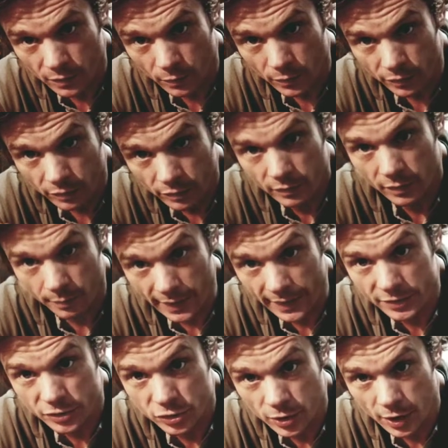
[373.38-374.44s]
with
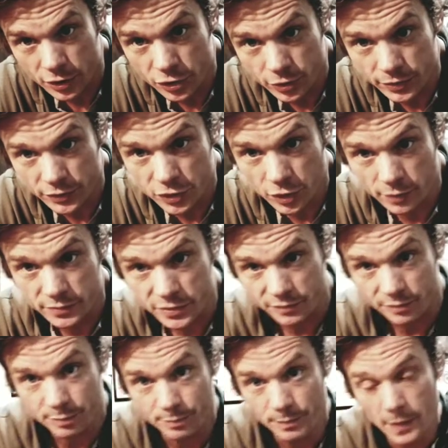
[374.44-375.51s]
command structure in terms
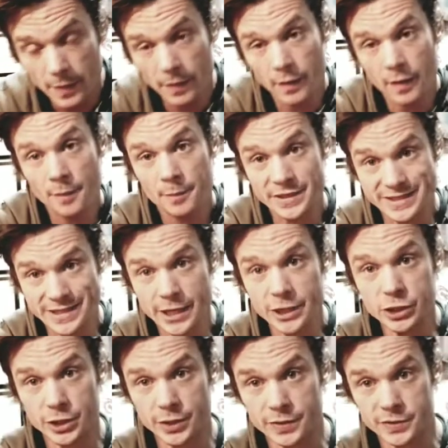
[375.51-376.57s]
of
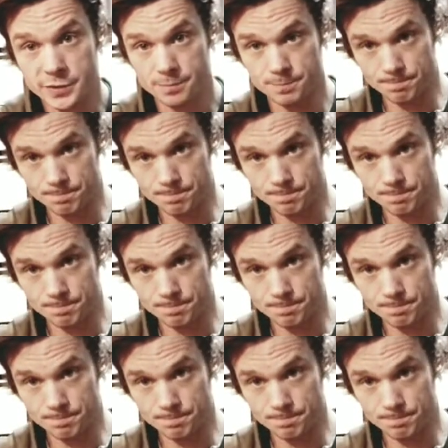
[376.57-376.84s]
positions,